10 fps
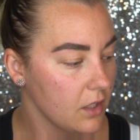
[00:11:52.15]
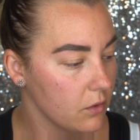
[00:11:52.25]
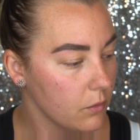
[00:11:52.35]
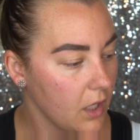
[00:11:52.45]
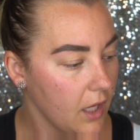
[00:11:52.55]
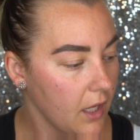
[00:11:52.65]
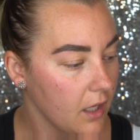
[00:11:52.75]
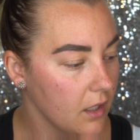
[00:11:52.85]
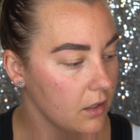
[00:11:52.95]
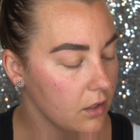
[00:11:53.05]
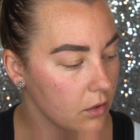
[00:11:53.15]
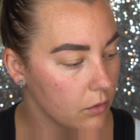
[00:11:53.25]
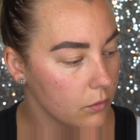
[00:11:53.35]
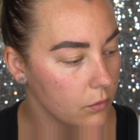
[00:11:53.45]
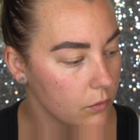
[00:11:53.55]
that you can
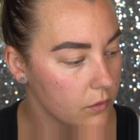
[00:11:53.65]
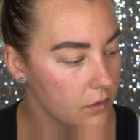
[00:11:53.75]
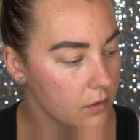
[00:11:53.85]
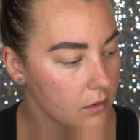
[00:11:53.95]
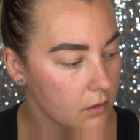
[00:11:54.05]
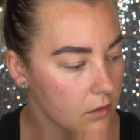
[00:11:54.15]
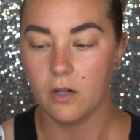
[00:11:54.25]
use.